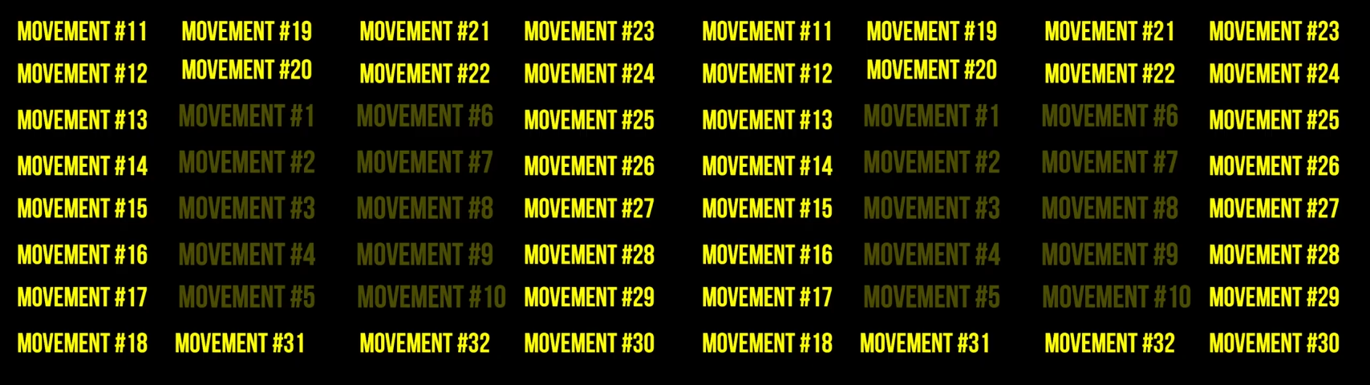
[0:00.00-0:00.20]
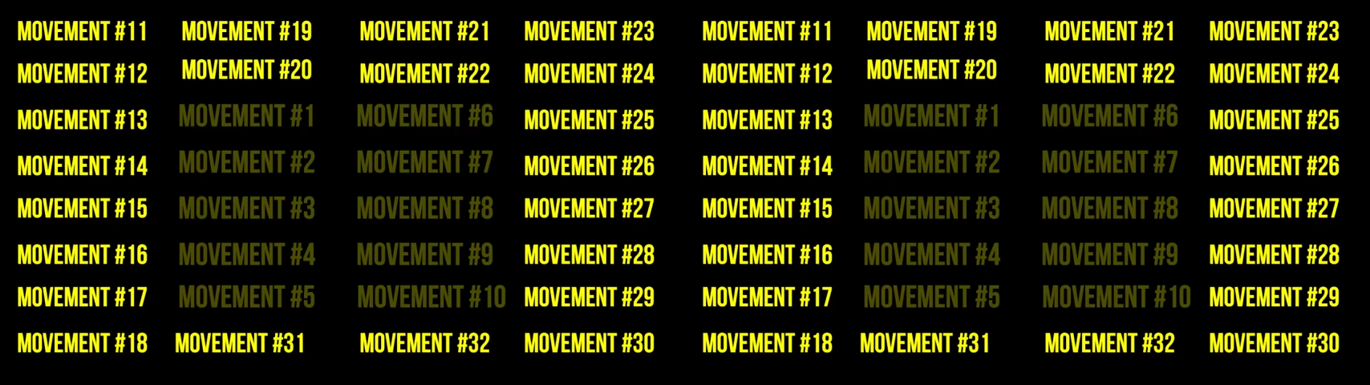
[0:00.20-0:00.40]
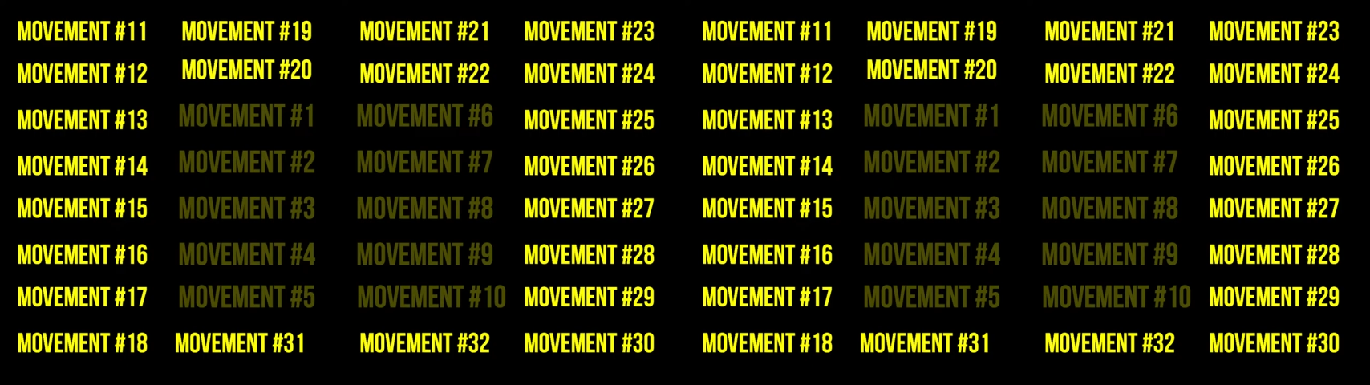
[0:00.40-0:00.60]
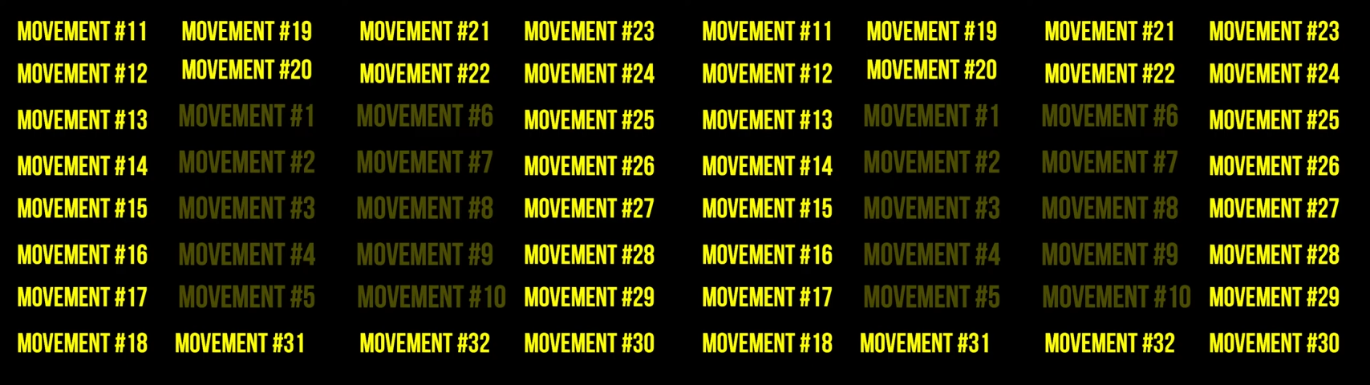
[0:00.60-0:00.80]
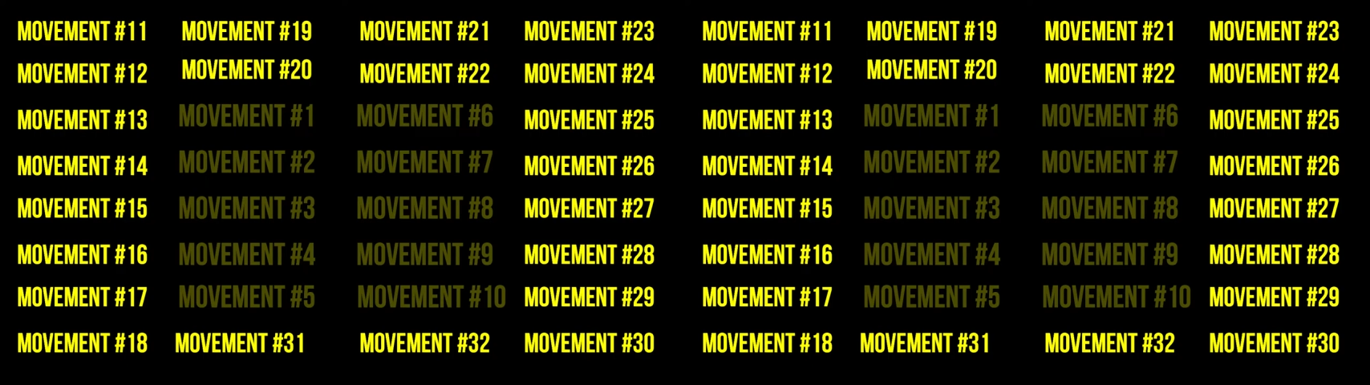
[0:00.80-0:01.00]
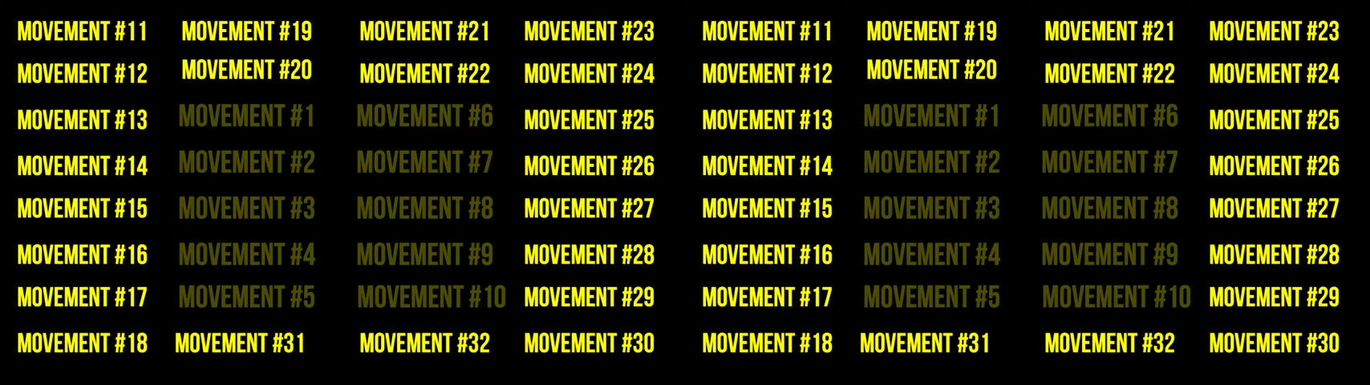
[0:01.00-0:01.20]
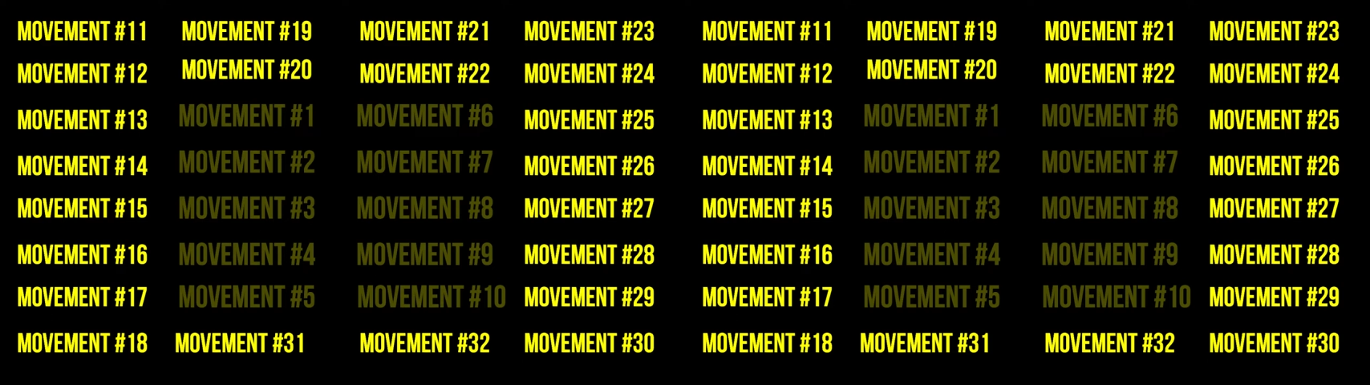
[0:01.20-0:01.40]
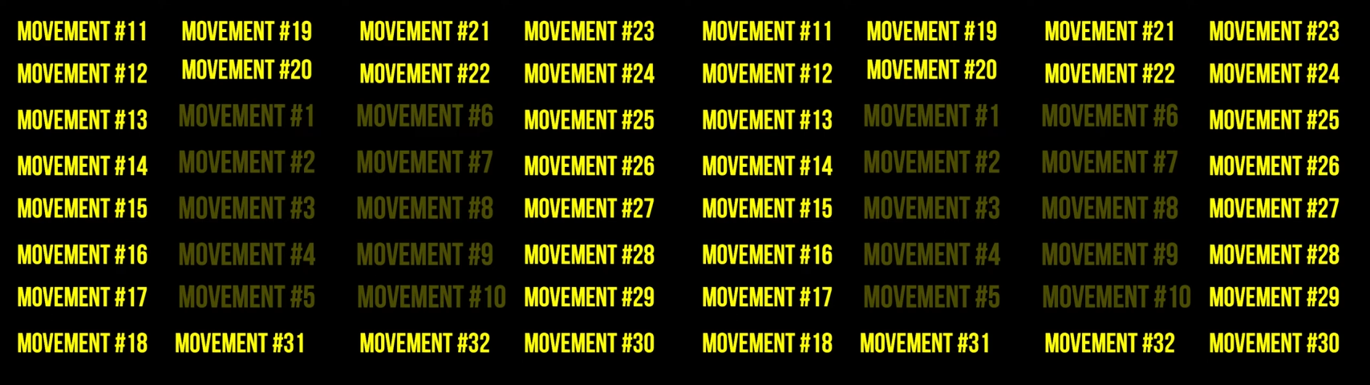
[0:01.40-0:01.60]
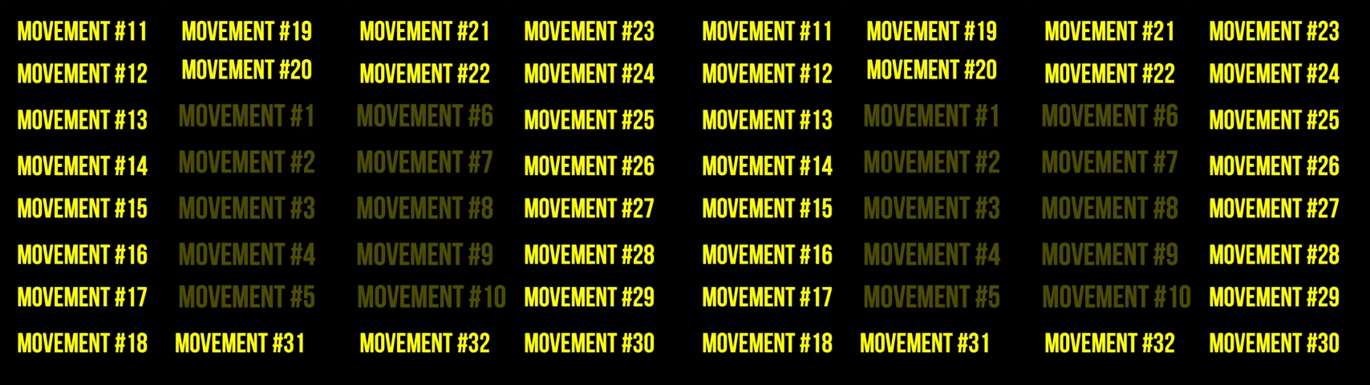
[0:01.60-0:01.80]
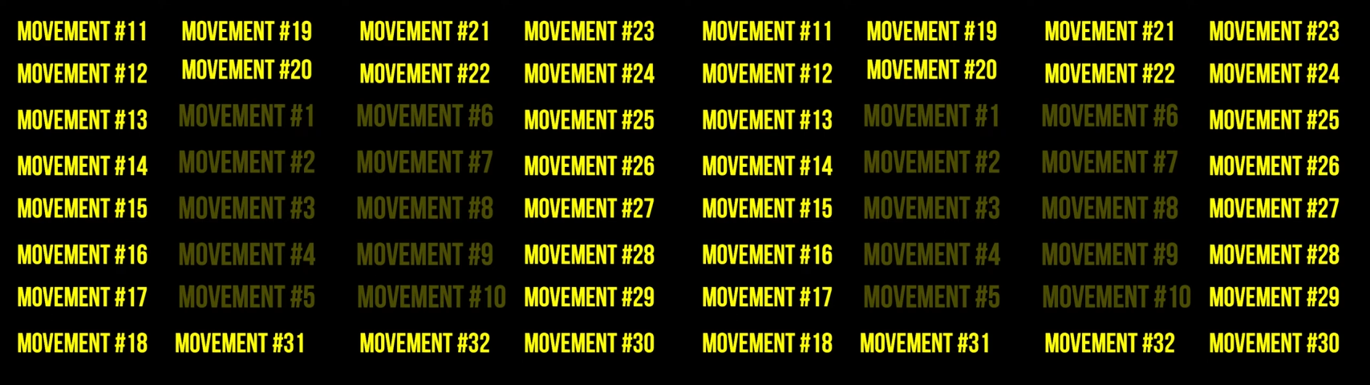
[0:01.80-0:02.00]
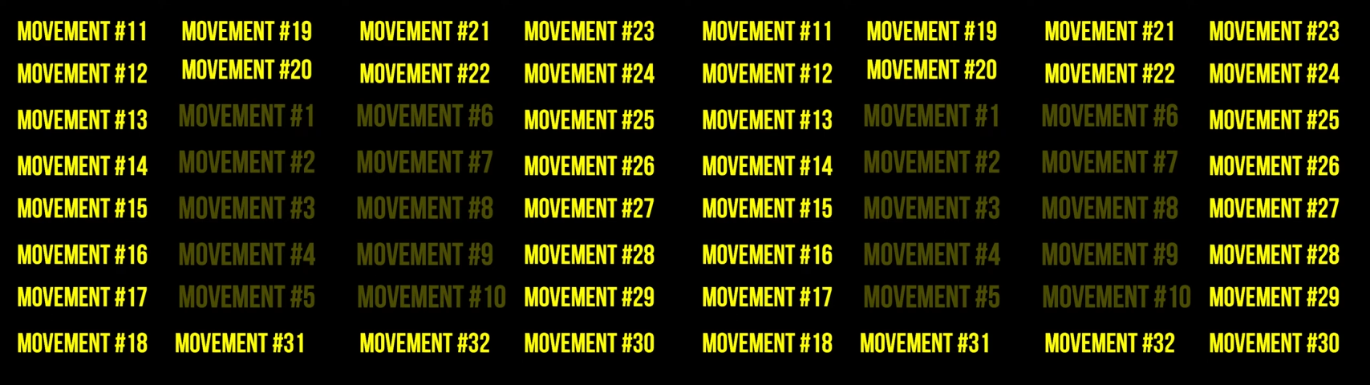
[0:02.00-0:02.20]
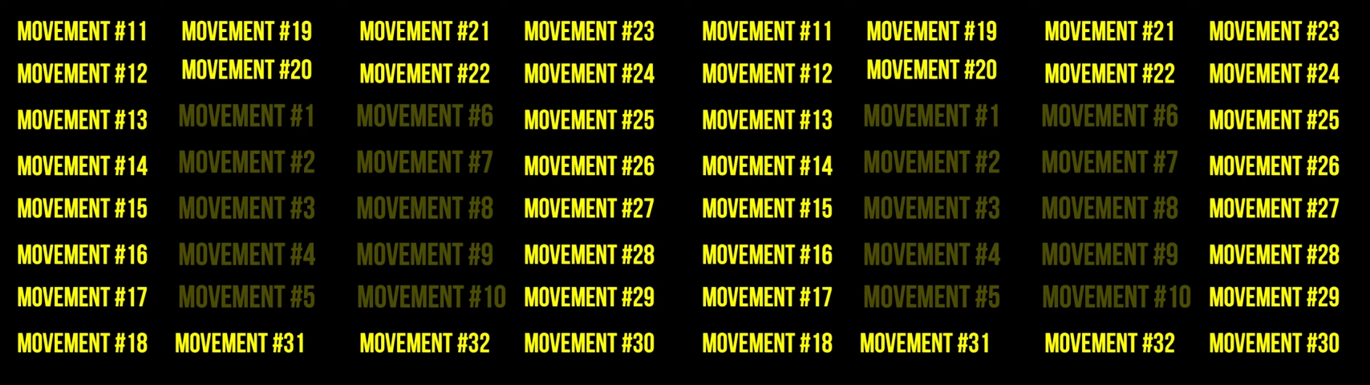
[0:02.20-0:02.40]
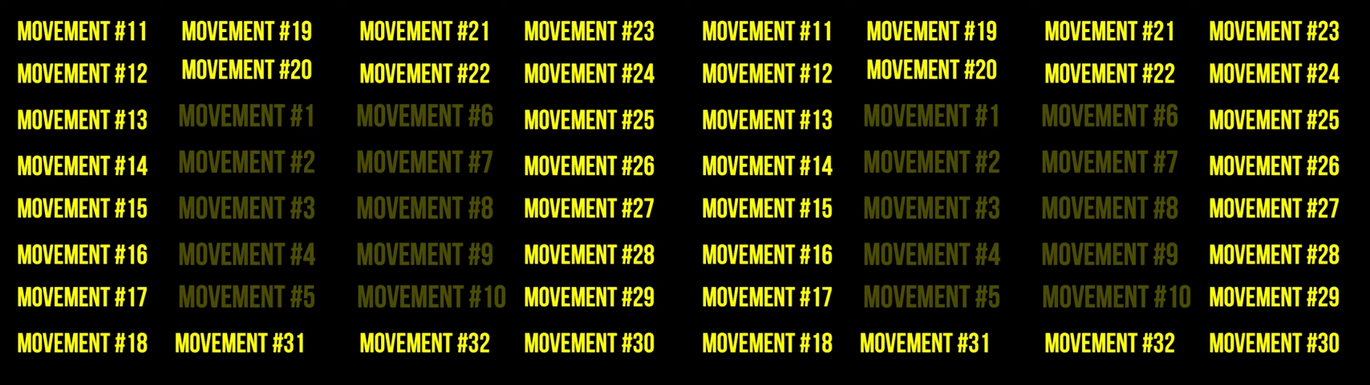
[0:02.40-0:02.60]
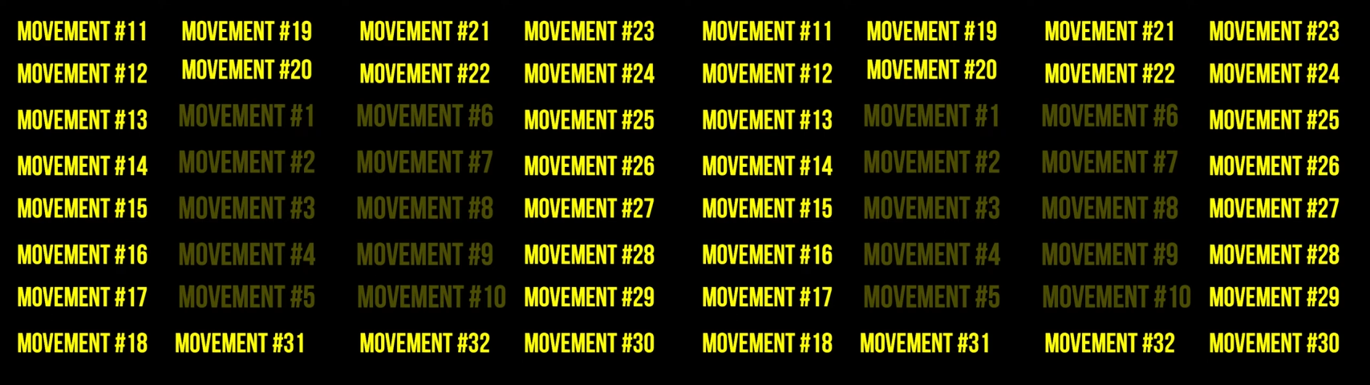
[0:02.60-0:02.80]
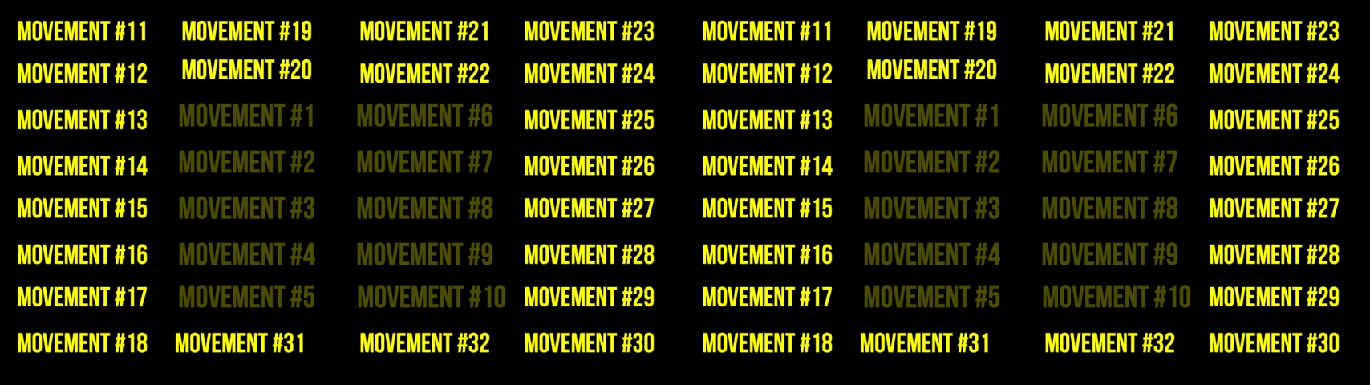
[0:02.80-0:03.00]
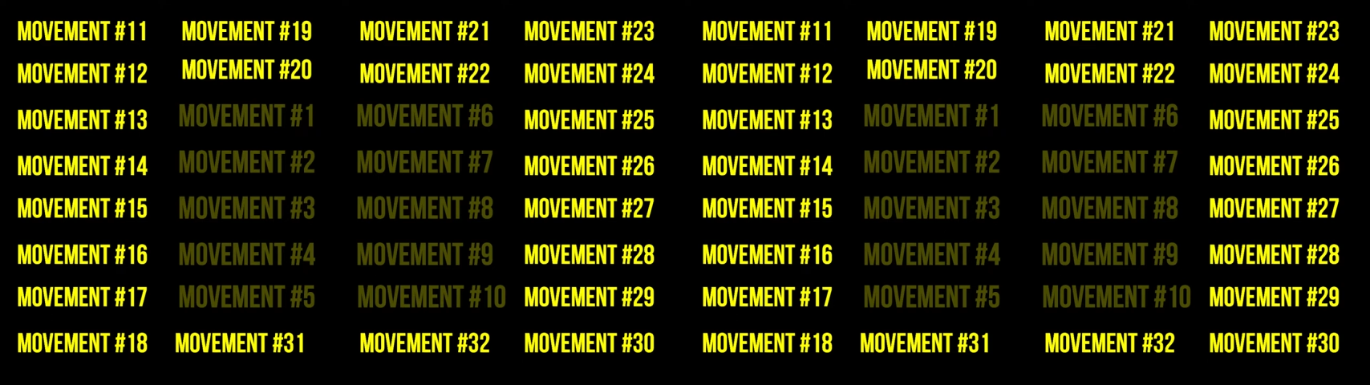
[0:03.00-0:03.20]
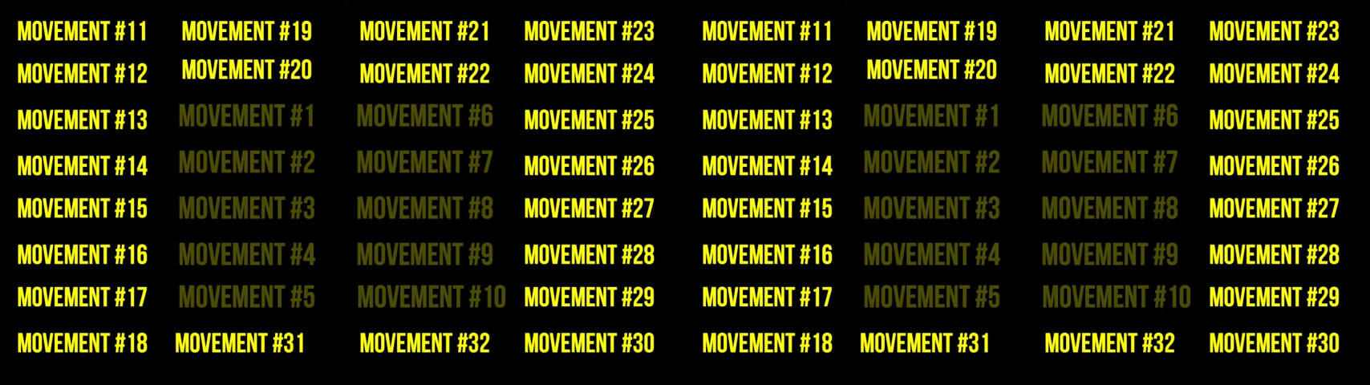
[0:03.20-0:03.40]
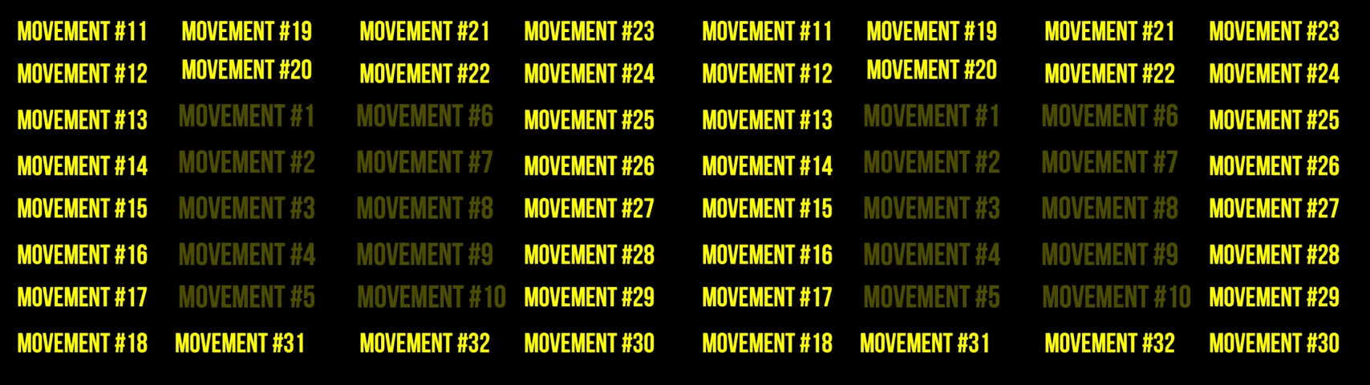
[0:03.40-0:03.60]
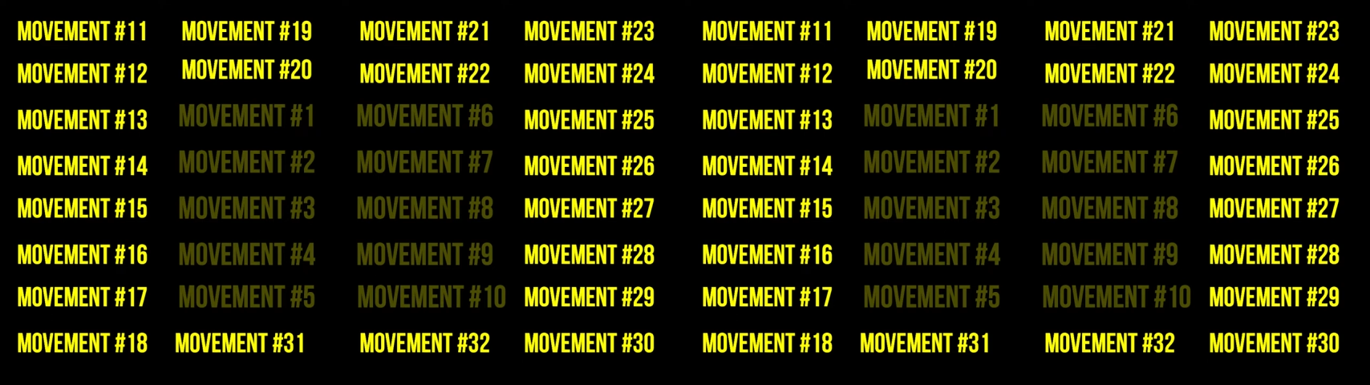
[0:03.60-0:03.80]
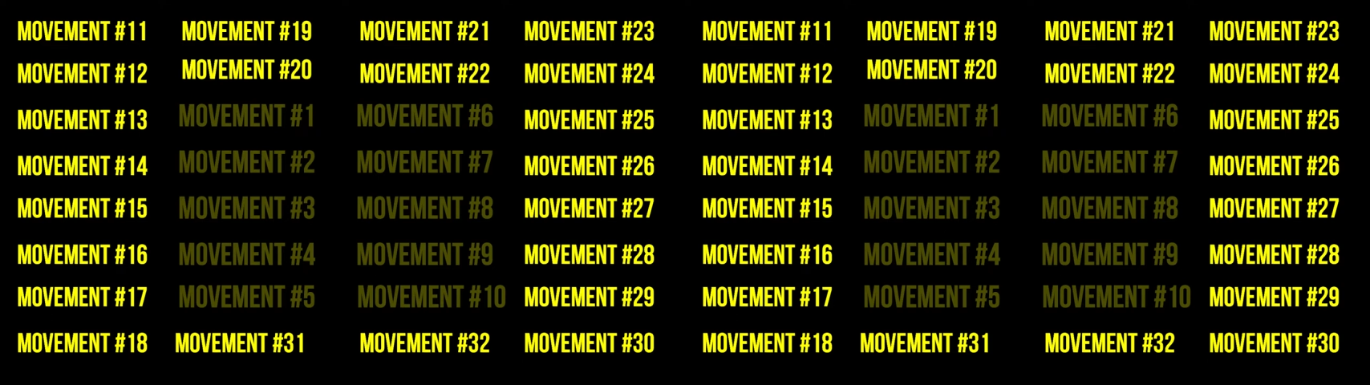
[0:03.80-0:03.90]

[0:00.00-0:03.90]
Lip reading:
Nobody's mouth can be seen.